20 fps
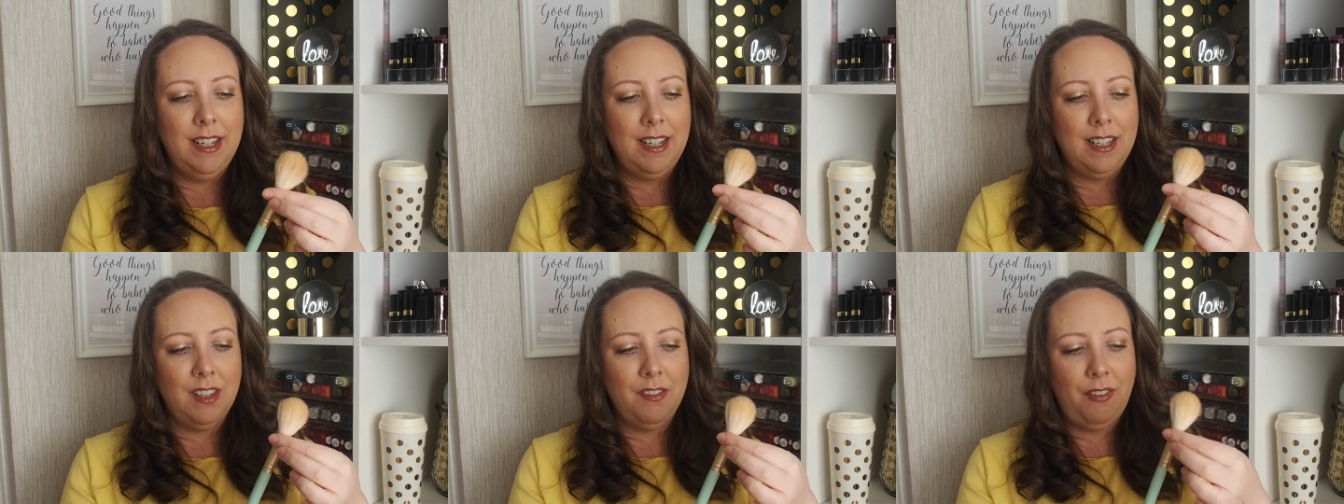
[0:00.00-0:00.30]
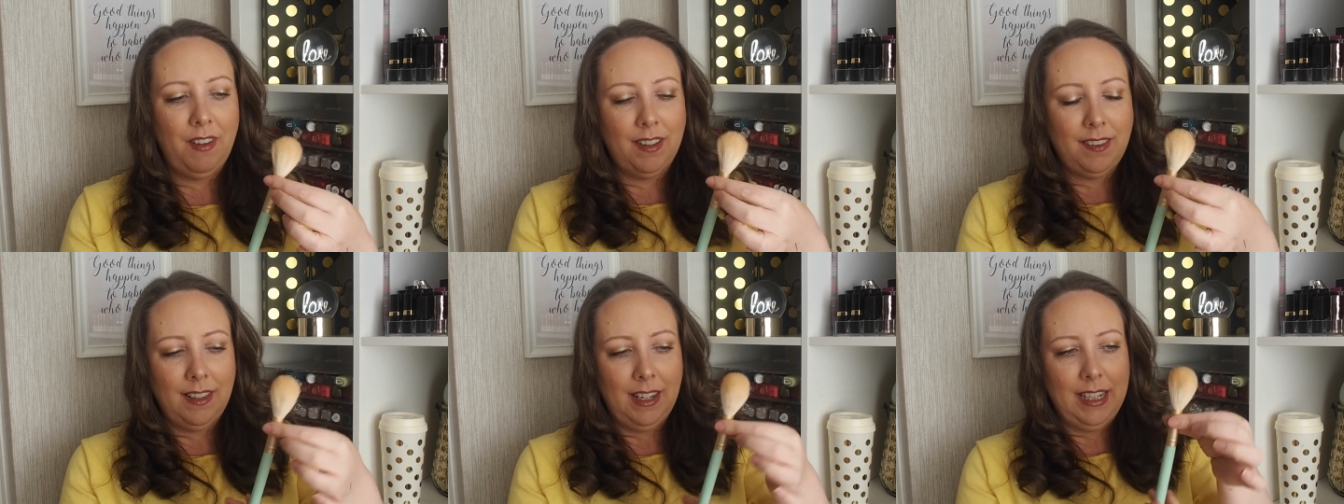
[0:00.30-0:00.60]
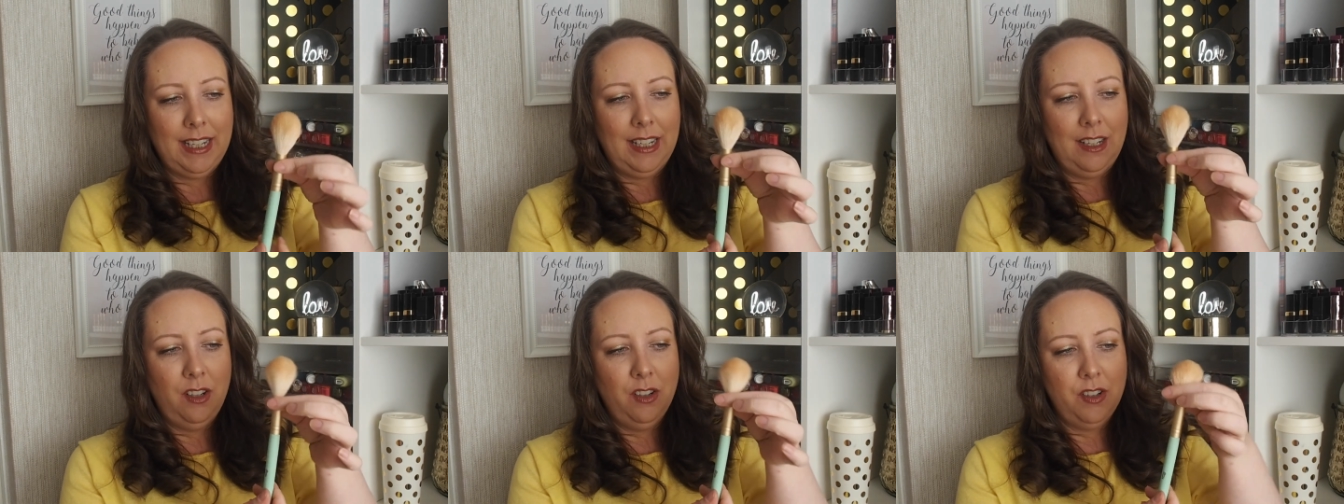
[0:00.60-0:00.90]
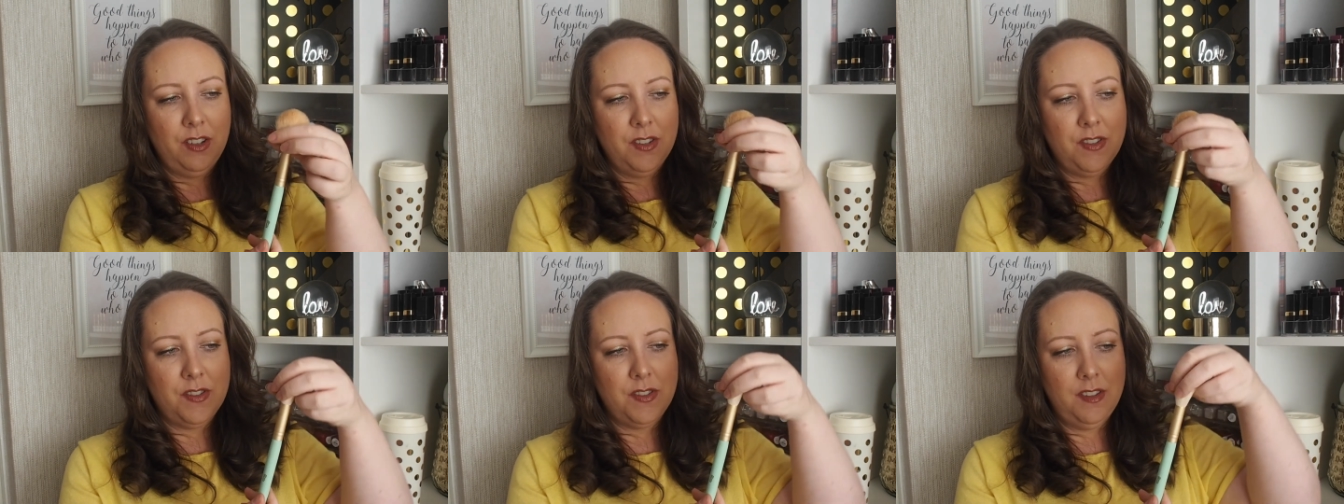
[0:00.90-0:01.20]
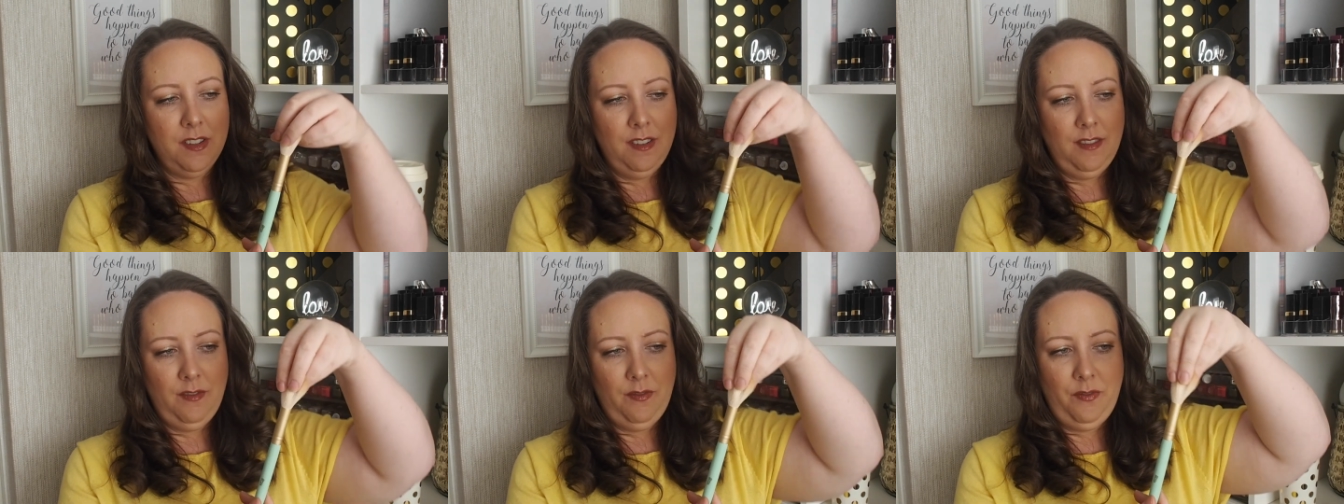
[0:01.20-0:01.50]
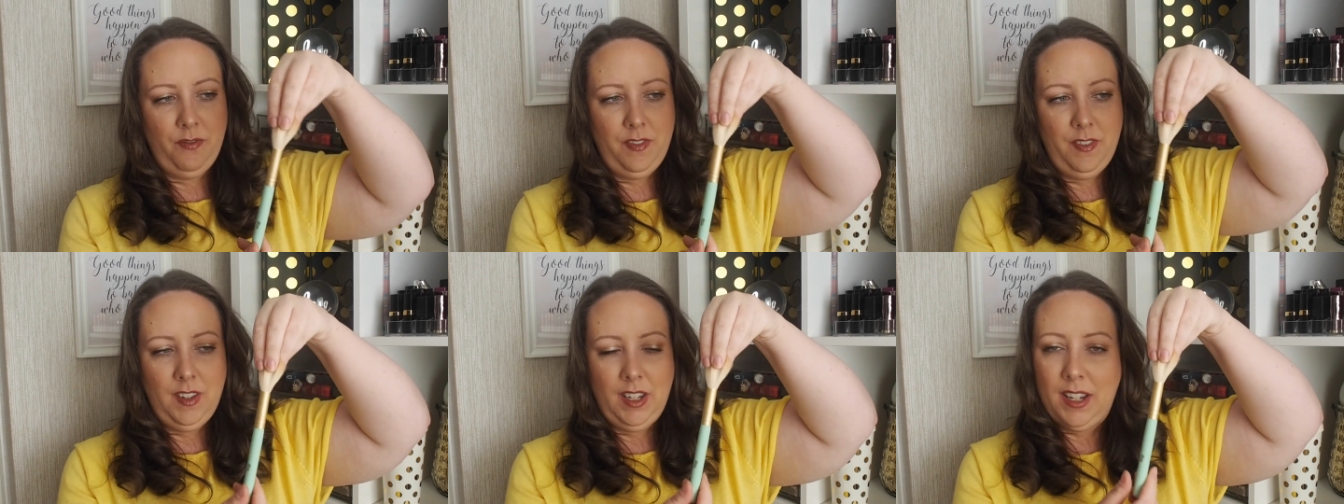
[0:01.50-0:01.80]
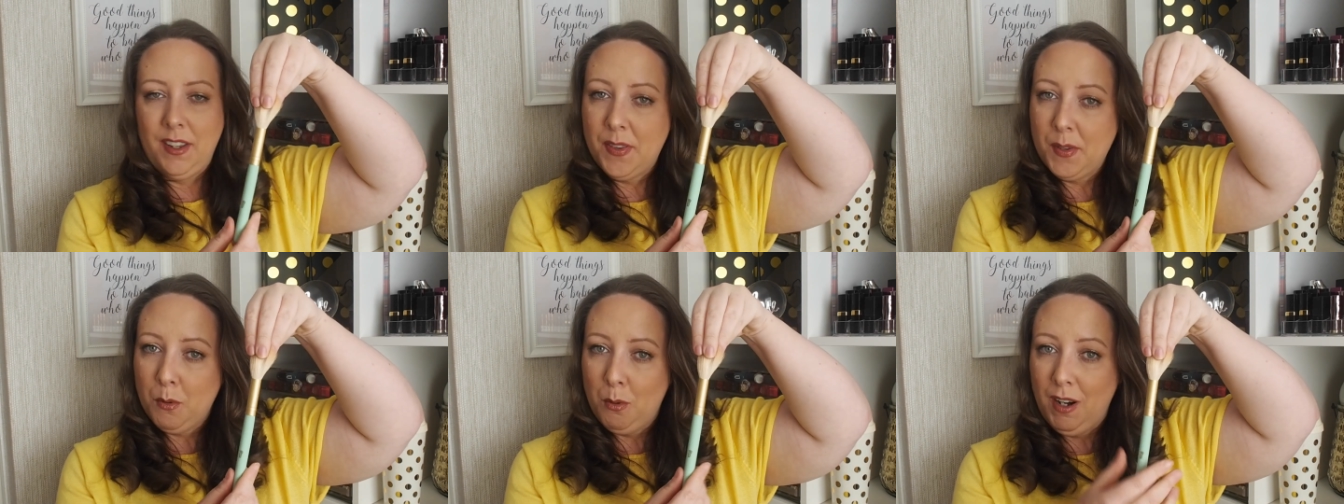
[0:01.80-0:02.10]
The fact that like it looks
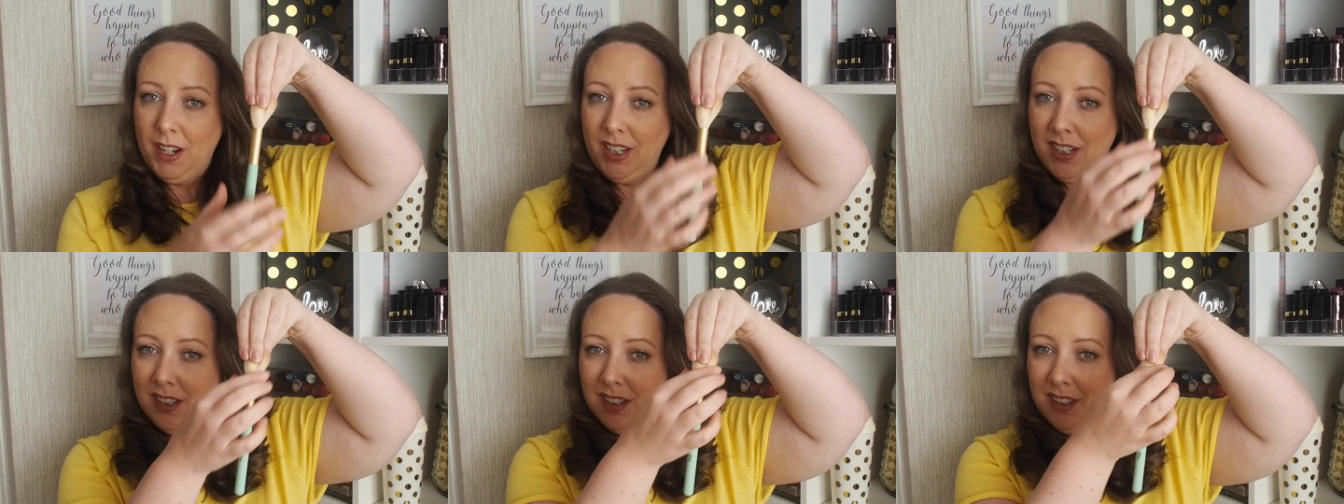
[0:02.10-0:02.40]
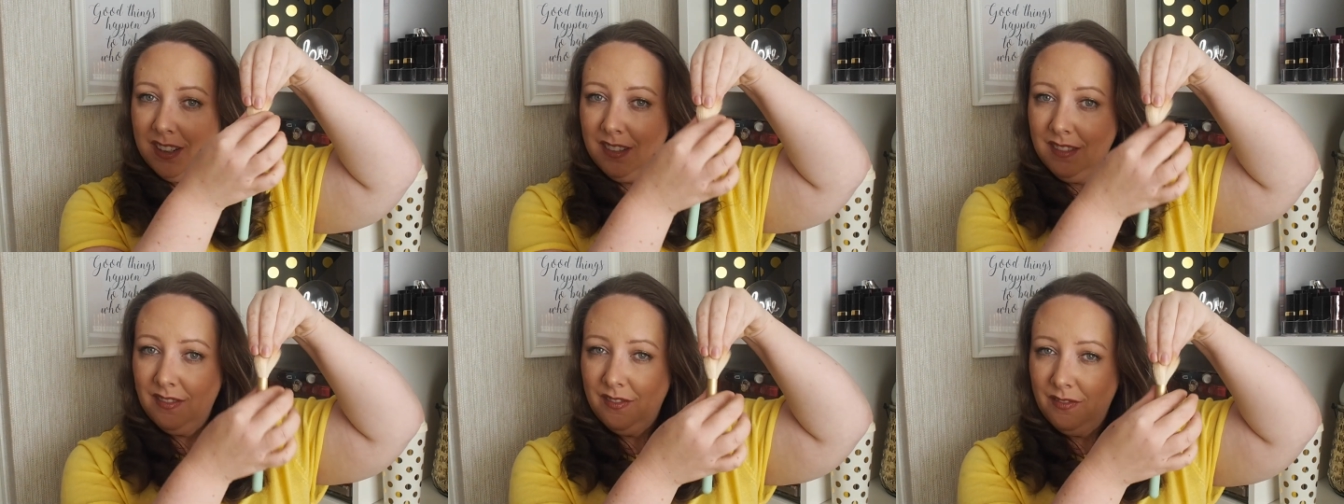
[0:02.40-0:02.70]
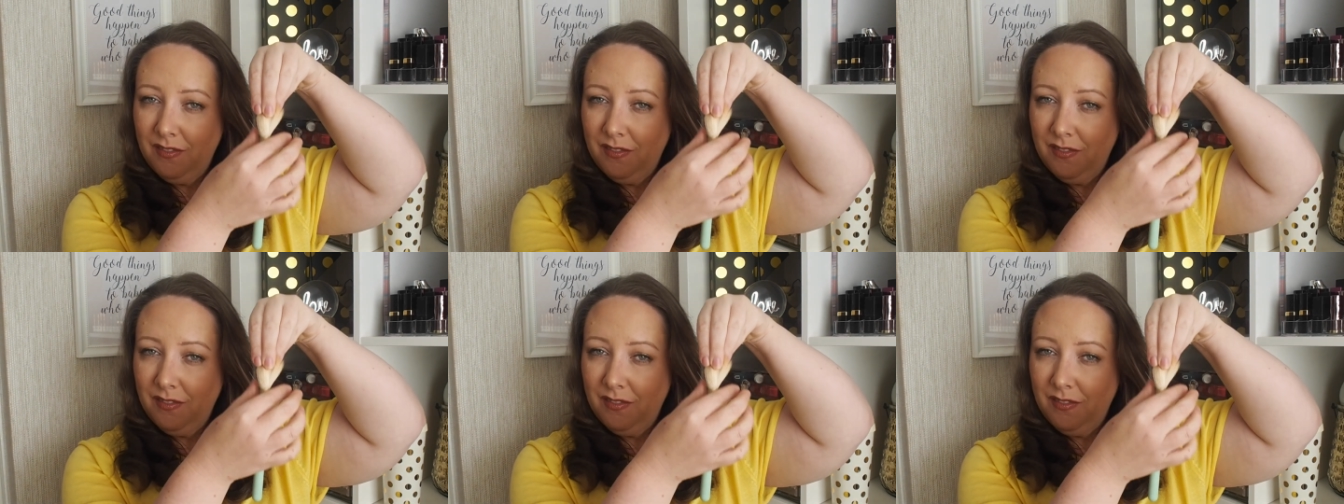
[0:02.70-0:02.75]
like it's quite